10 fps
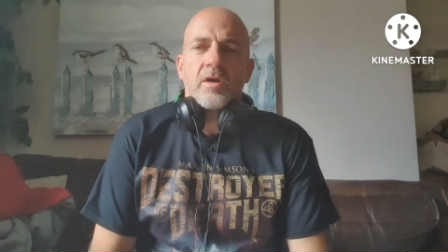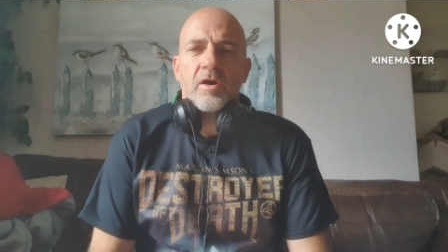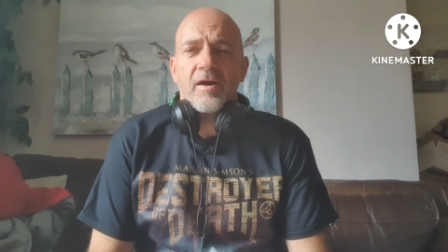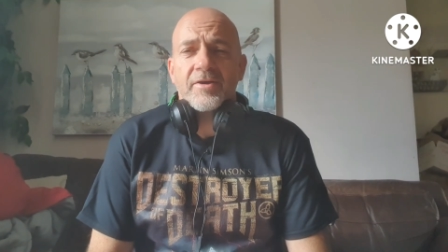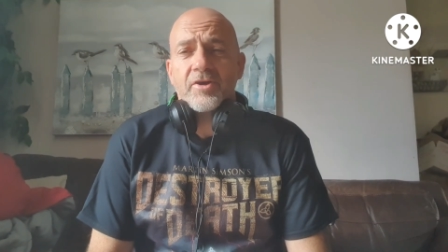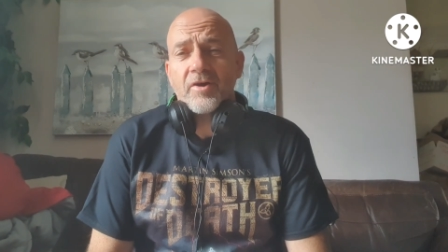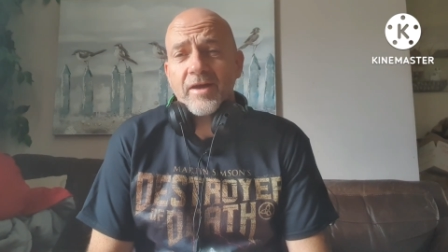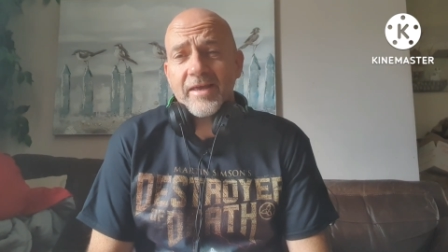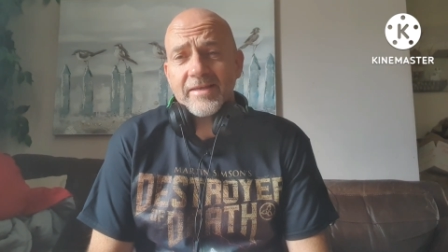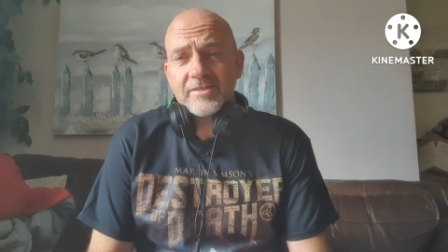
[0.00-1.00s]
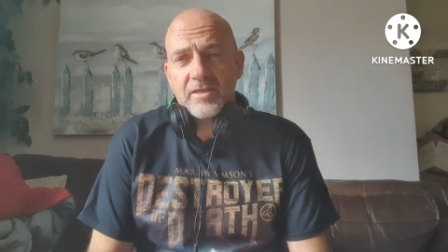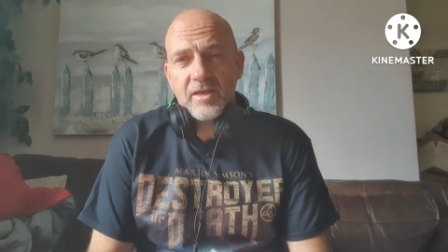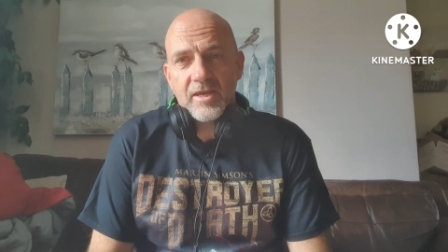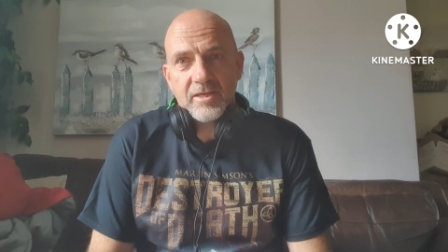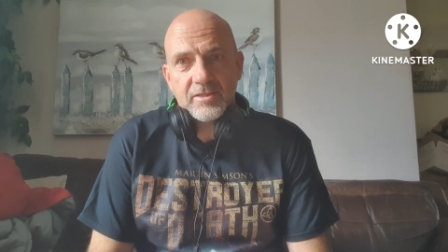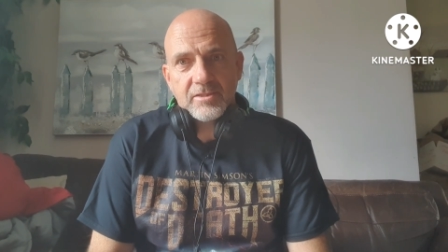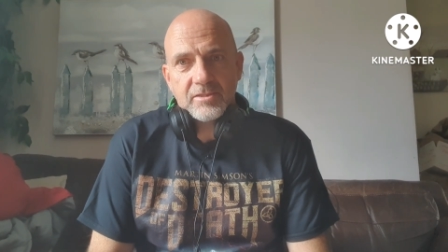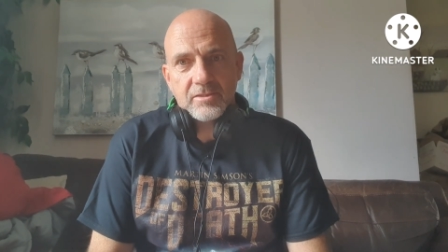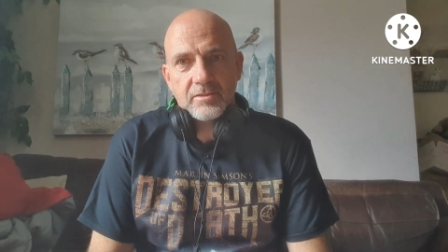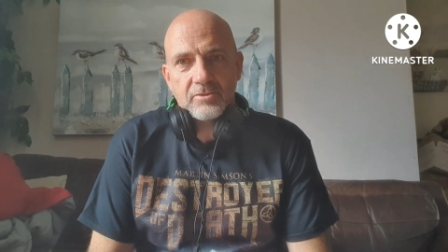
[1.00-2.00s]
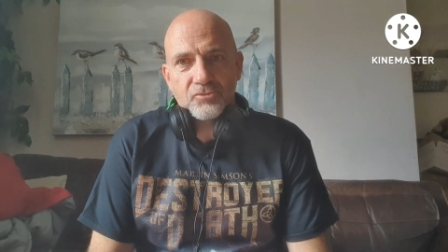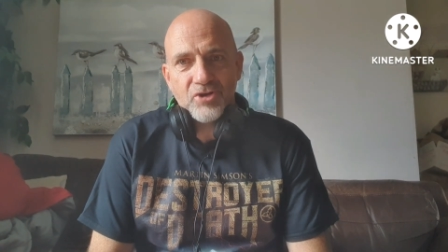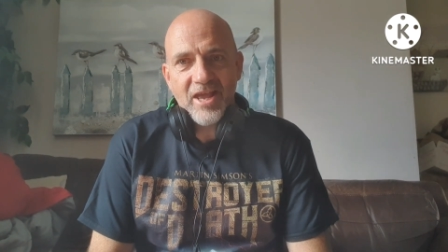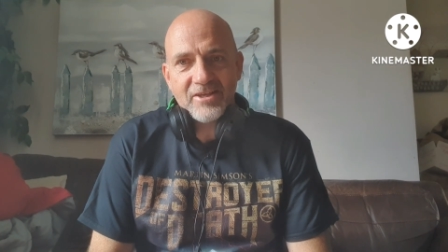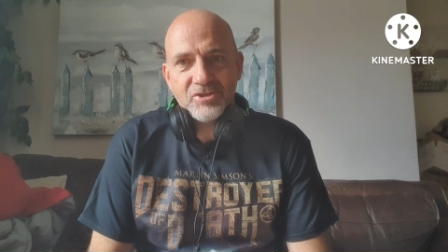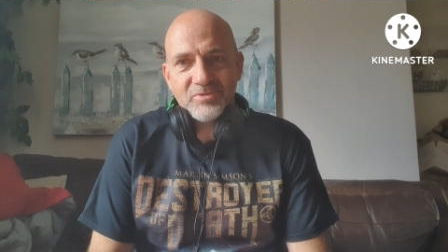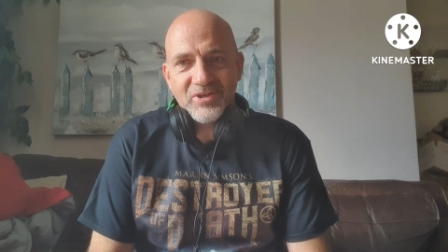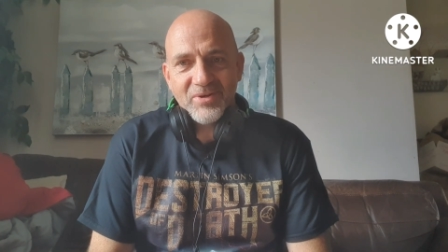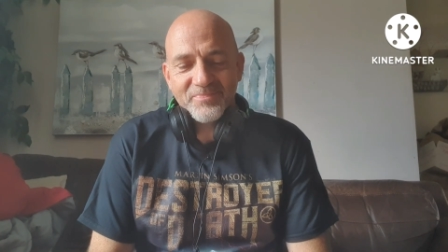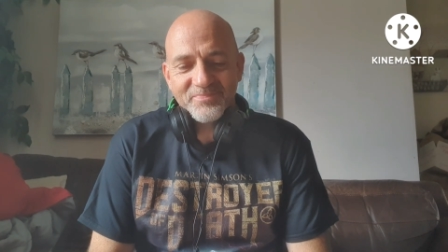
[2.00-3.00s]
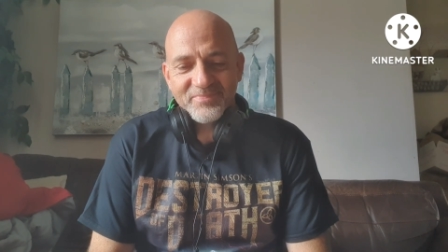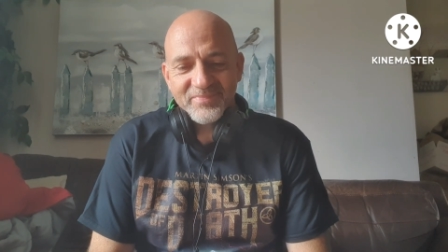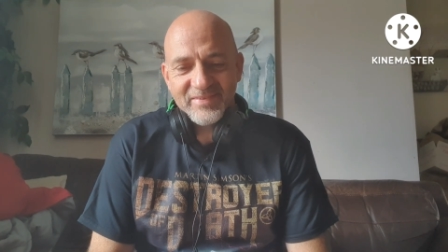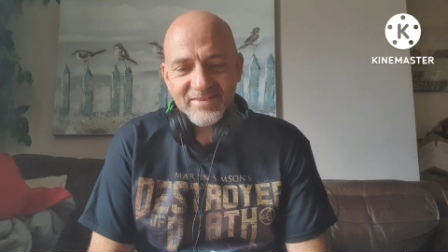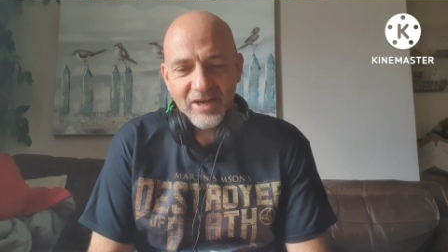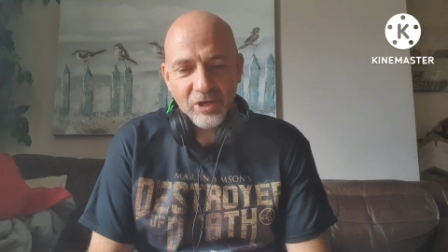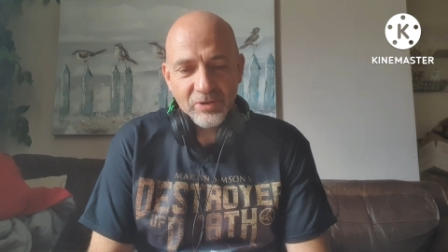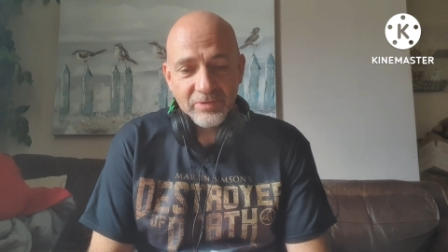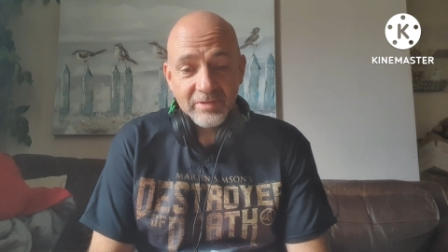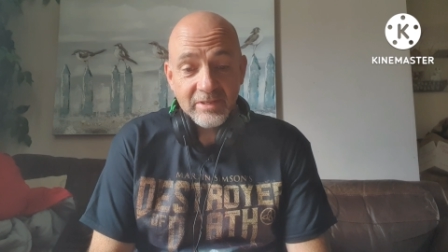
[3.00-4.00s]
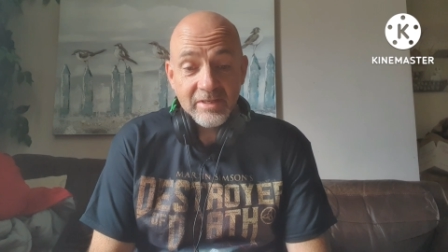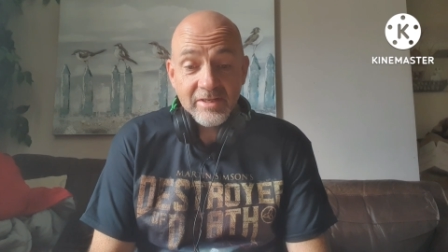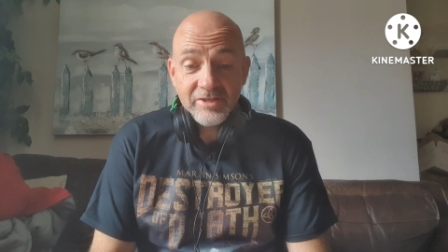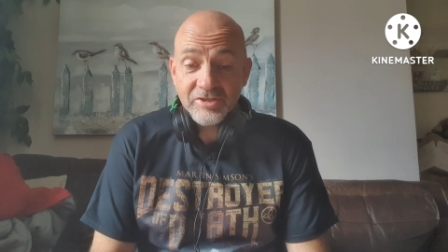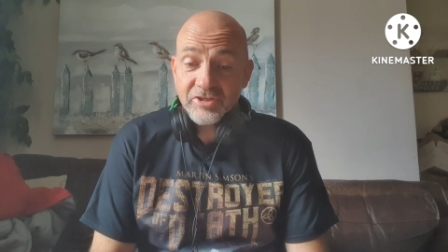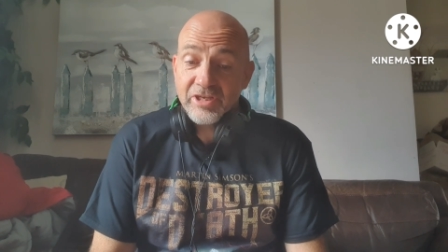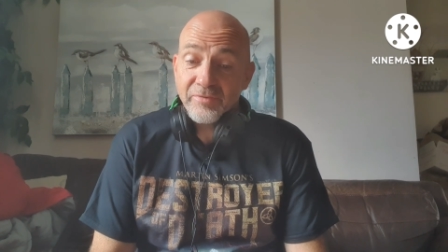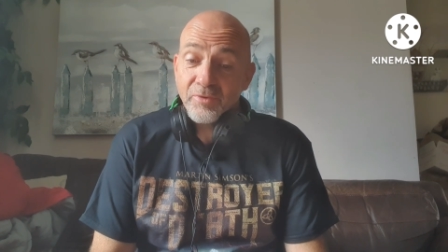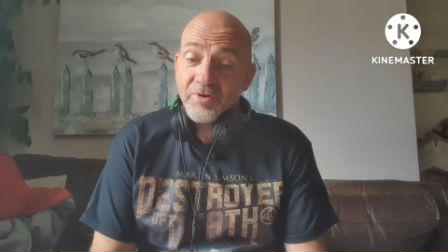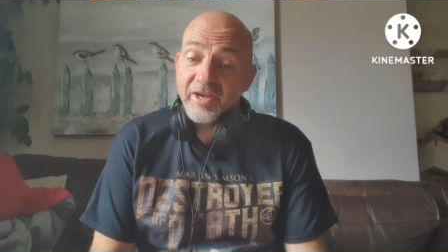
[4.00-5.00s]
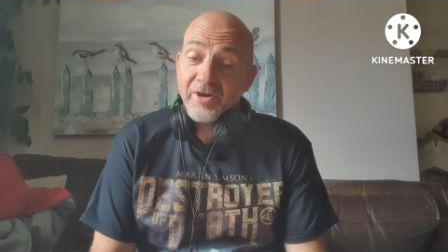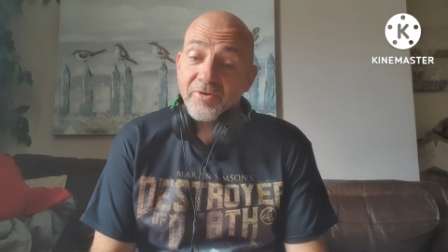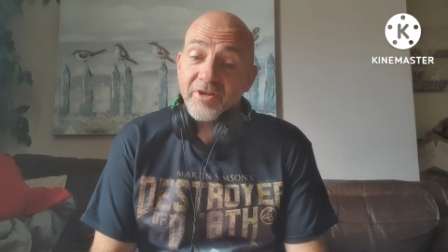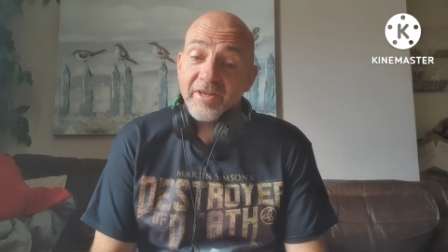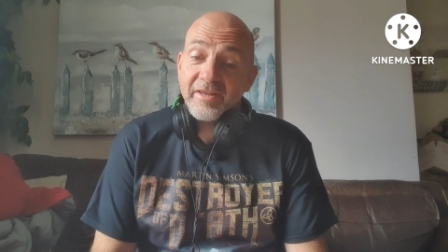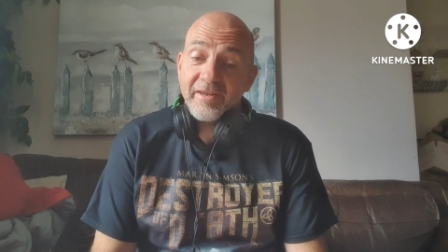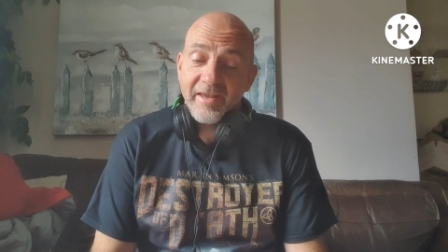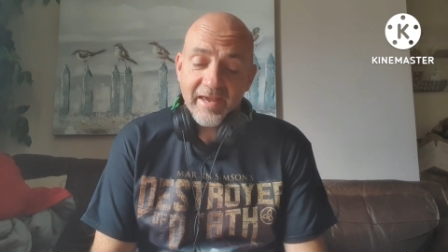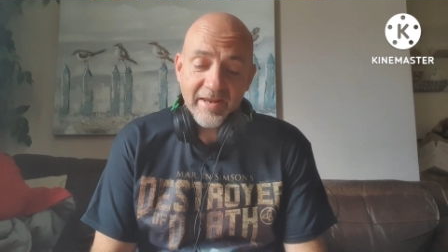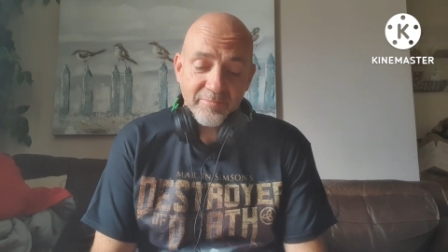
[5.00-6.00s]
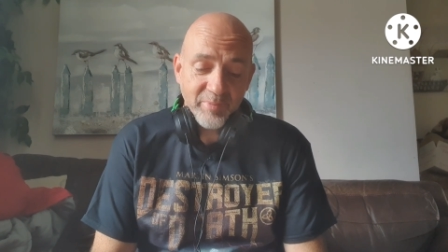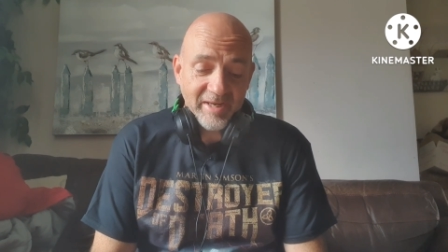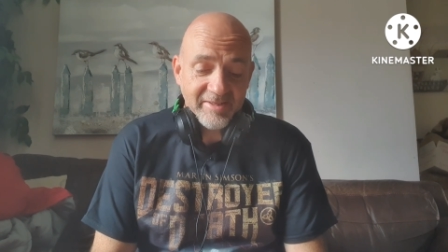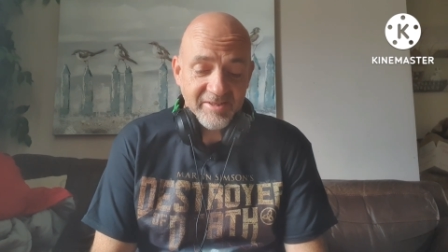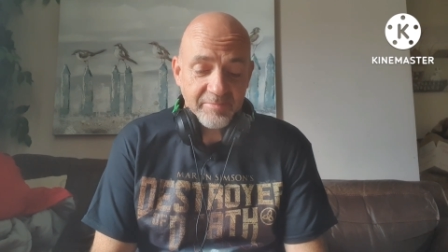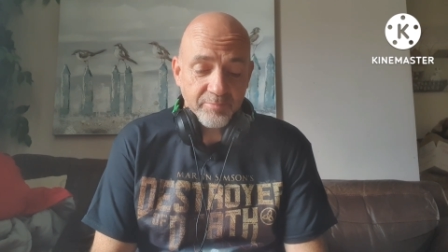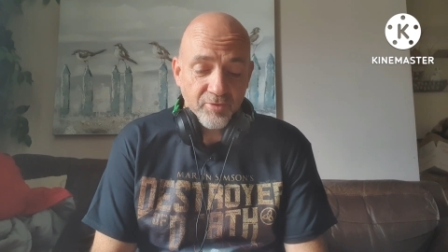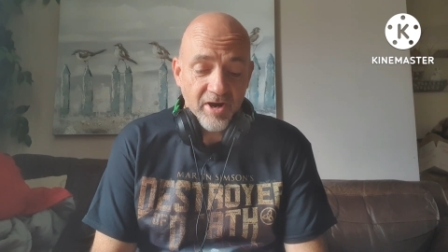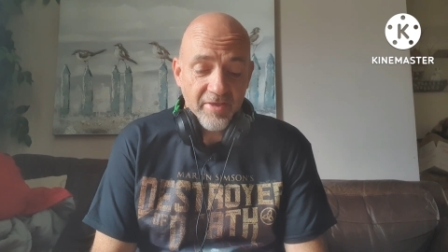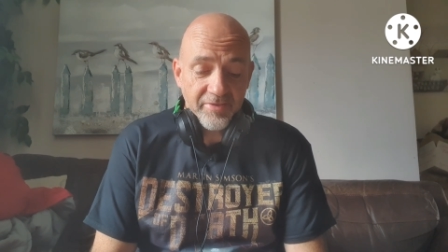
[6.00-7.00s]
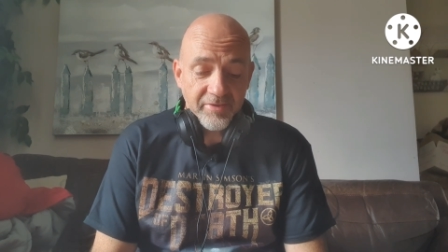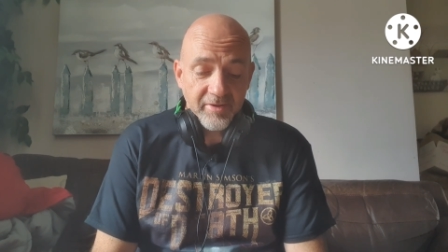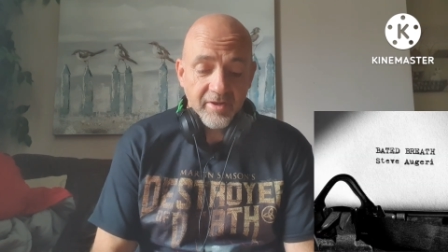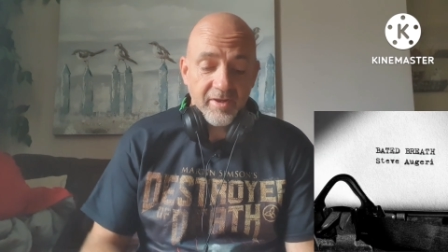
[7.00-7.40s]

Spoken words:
Hi guys, it's reaction time. So, Steve Augeri and Bated Breath.